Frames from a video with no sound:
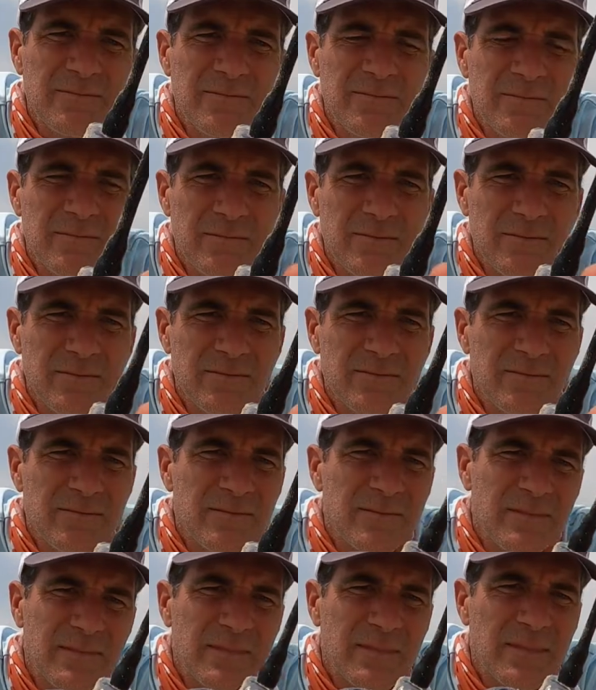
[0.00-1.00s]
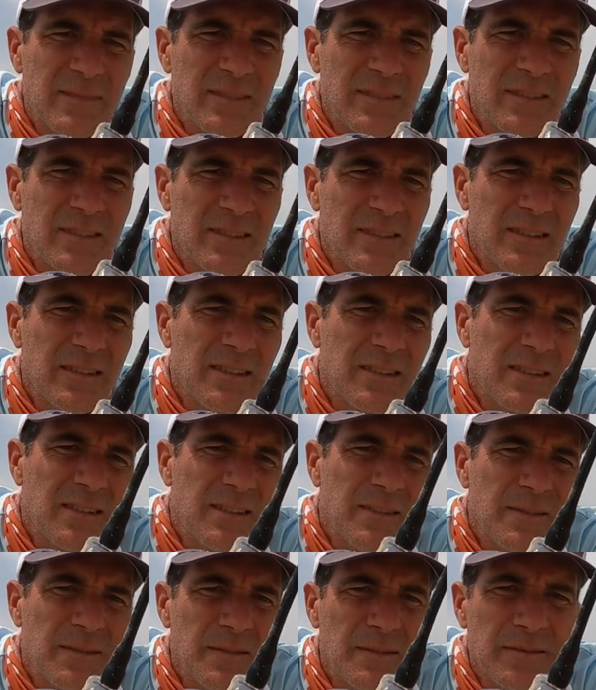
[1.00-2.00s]

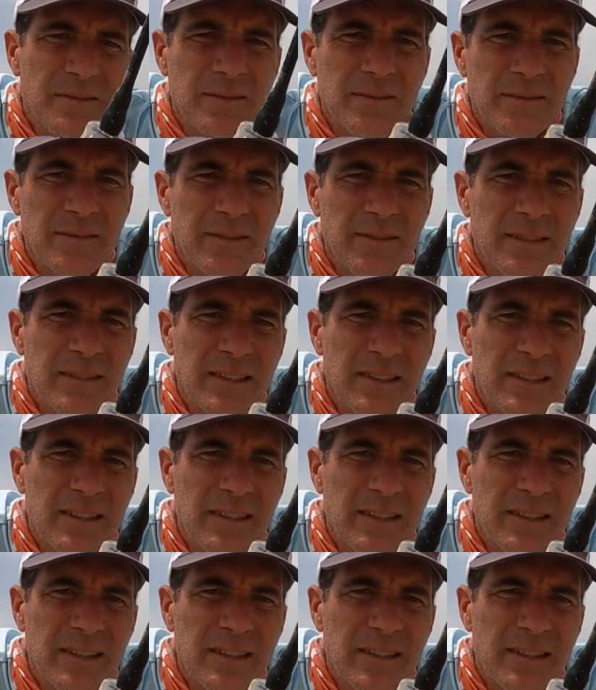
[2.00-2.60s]
Nothing is said.